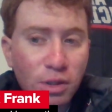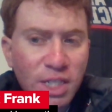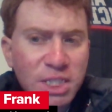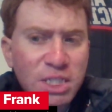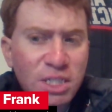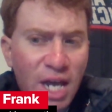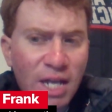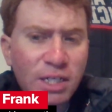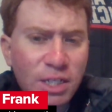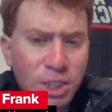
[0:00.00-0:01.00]
That's
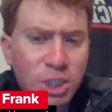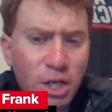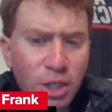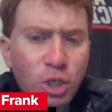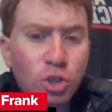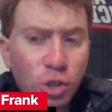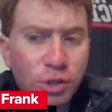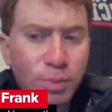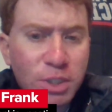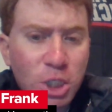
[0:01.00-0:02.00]
not necessarily a
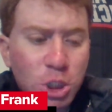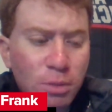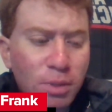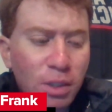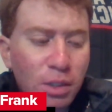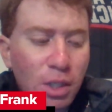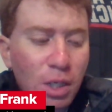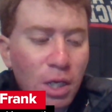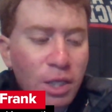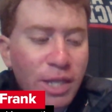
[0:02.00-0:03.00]
good position to be in.
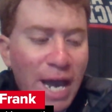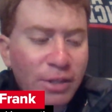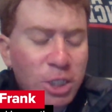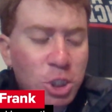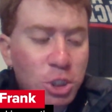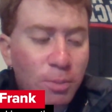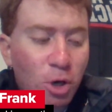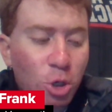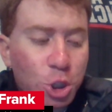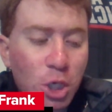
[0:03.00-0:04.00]
And that leads to
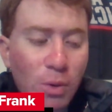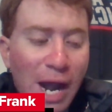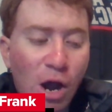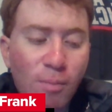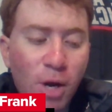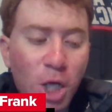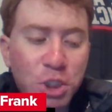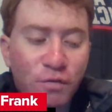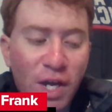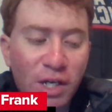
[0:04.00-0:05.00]
tomorrow's show. How
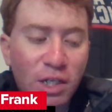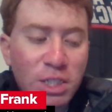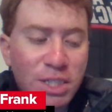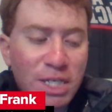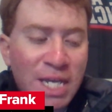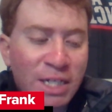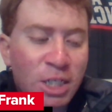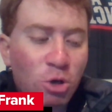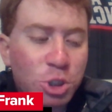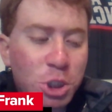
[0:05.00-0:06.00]
much, if any, is this
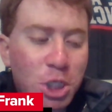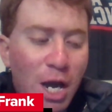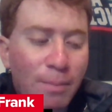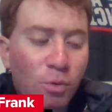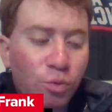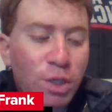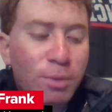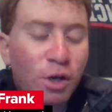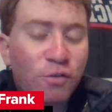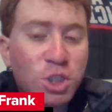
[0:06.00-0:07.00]
head coaching job a
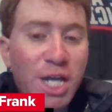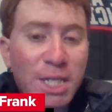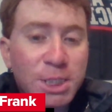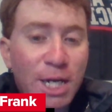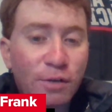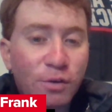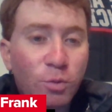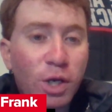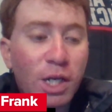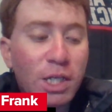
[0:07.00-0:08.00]
rebuild for Scott
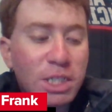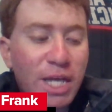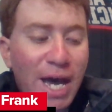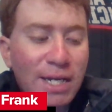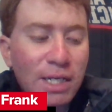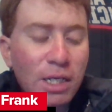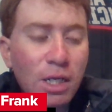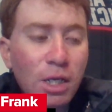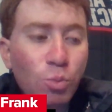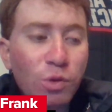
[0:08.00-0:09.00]
Satterfield? We'll get into that.
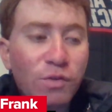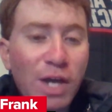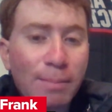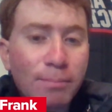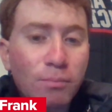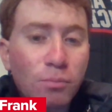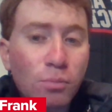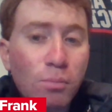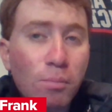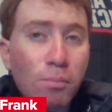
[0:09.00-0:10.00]
We've got
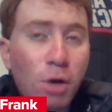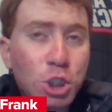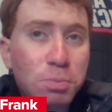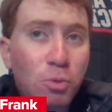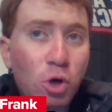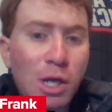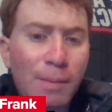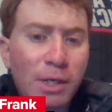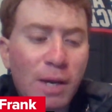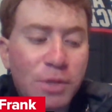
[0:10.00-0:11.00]
much more
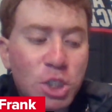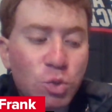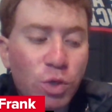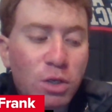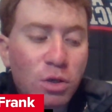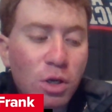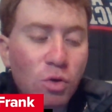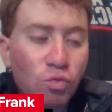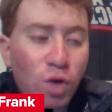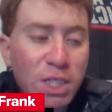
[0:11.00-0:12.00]
coming up this week.
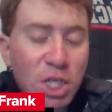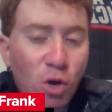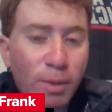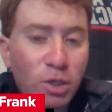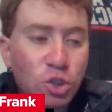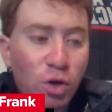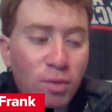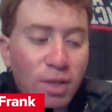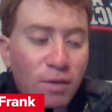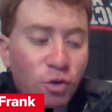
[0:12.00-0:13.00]
Russ Heltman will
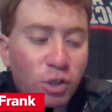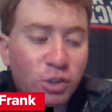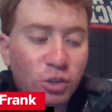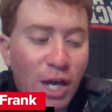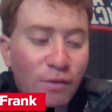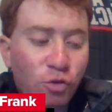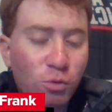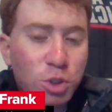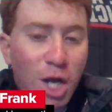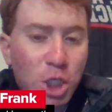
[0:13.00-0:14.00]
join me for another live
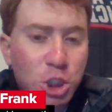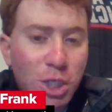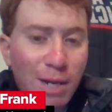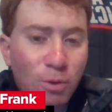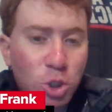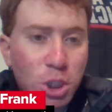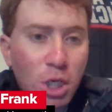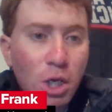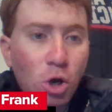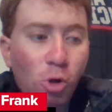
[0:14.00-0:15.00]
room. Josh Neighbors
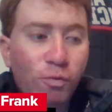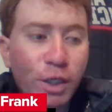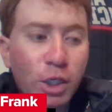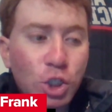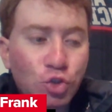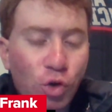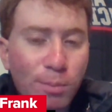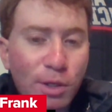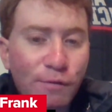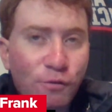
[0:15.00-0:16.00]
hopefully going to
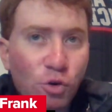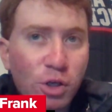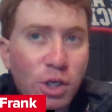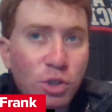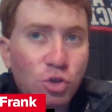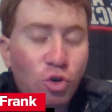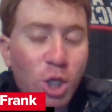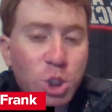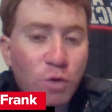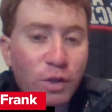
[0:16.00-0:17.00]
join me for another
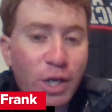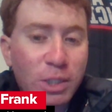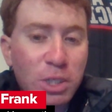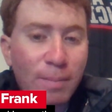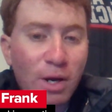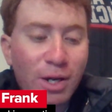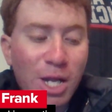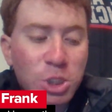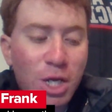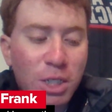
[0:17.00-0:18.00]
crossover Locked On
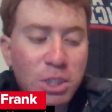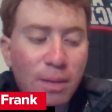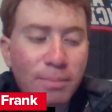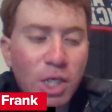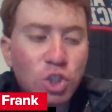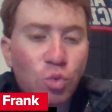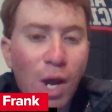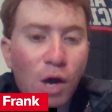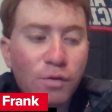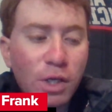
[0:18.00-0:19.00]
Bearcats, Locked On Big
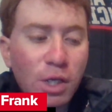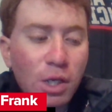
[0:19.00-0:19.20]
12.